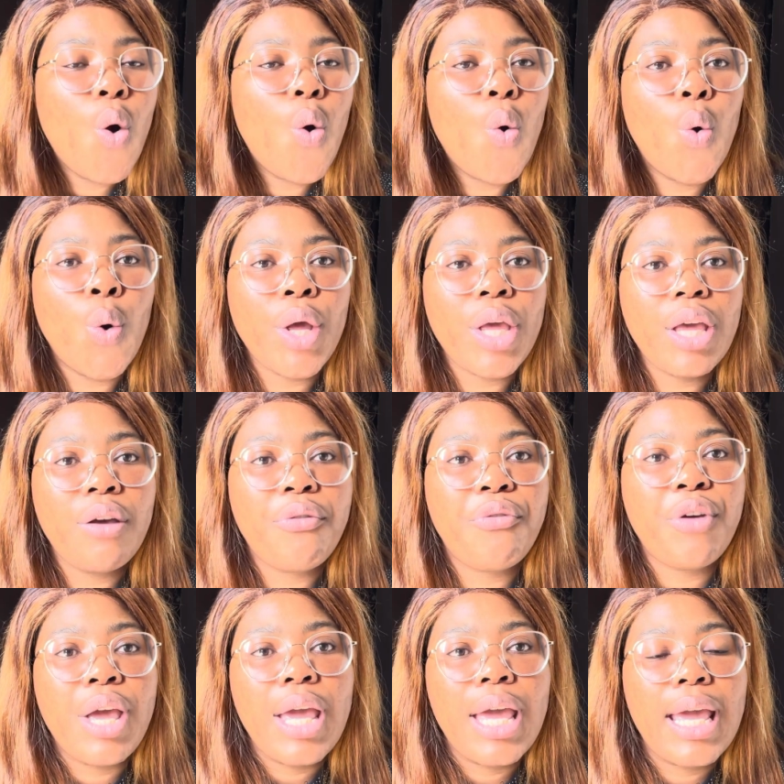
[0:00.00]
or
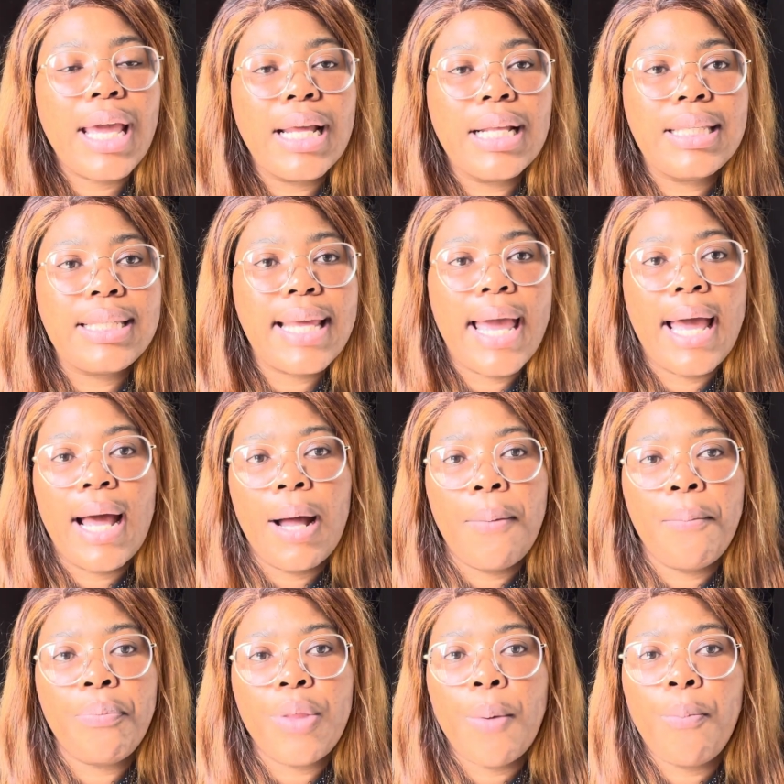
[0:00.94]
if it's
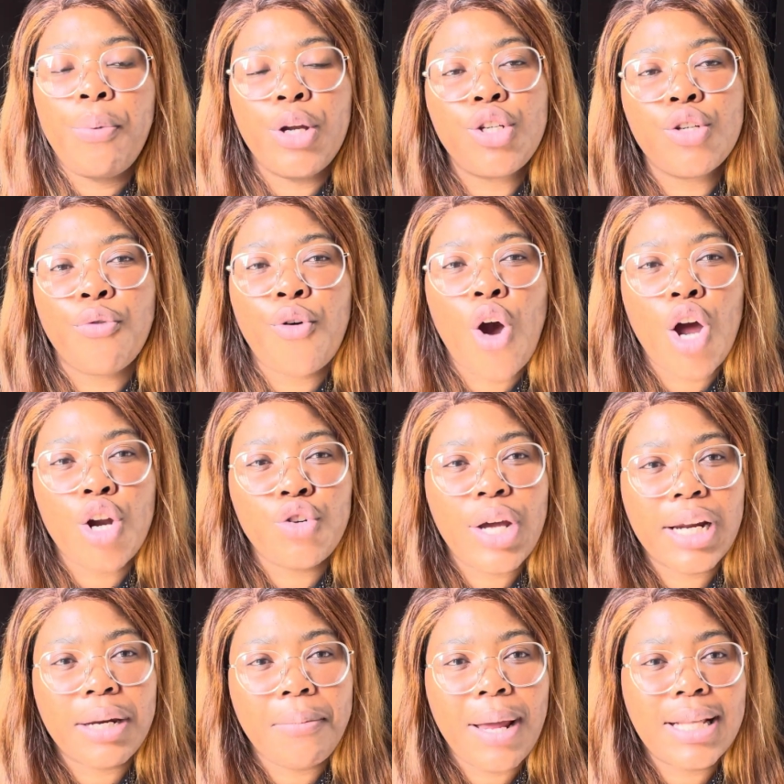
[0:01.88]
a breach of
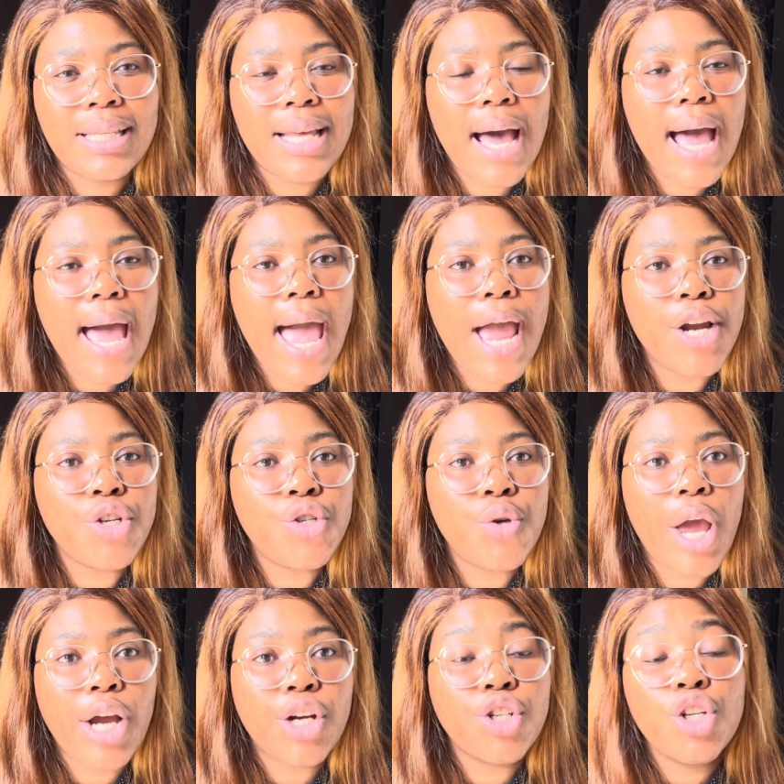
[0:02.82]
contract matter
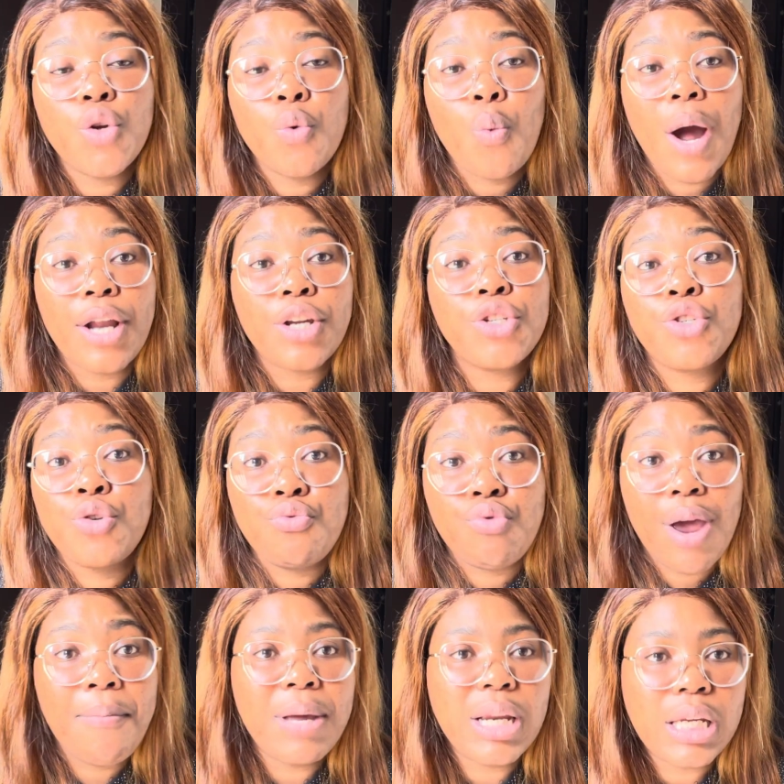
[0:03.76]
and you actually want to
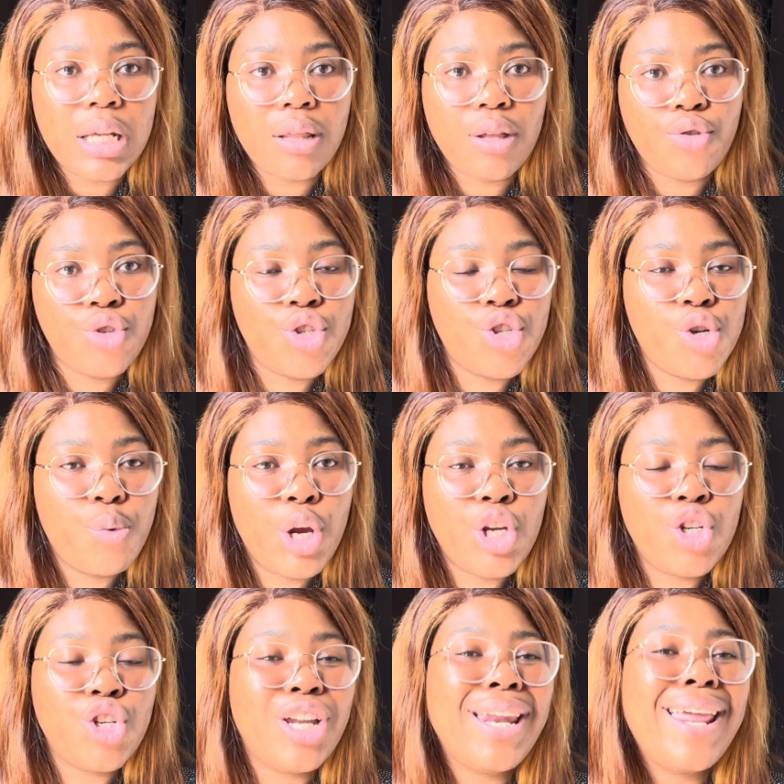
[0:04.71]
remedy the
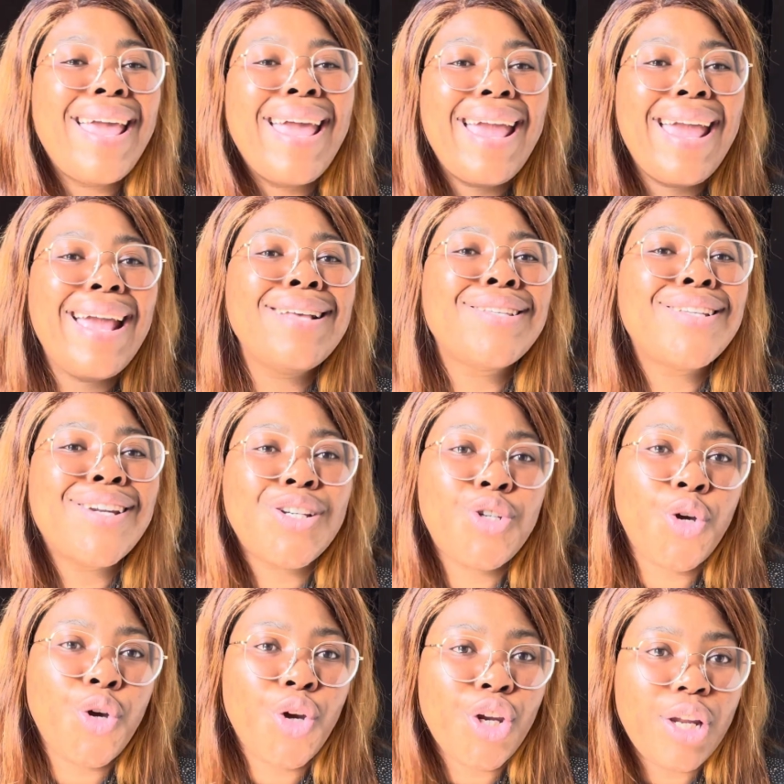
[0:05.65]
situation, is an
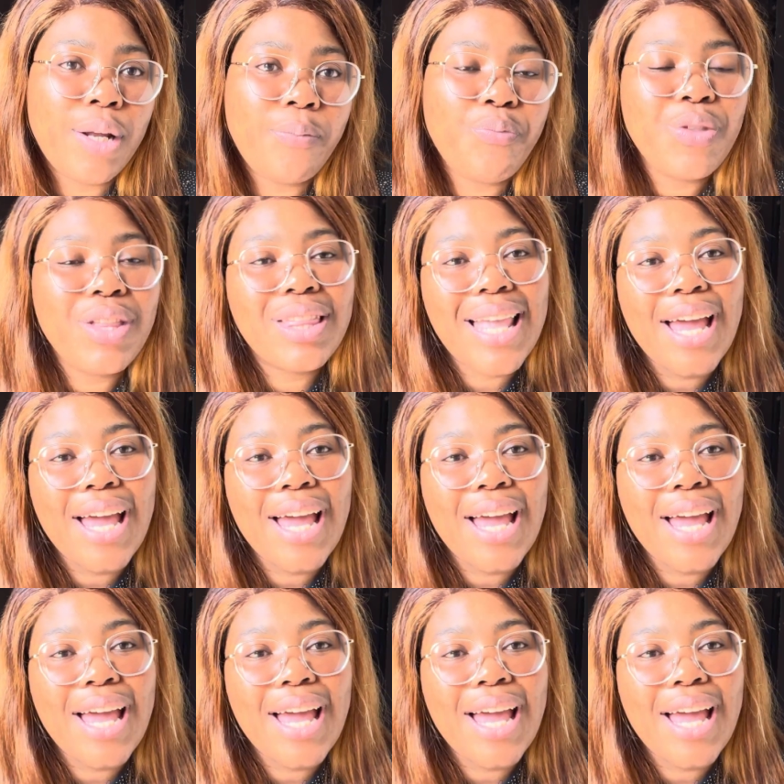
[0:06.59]
attorney.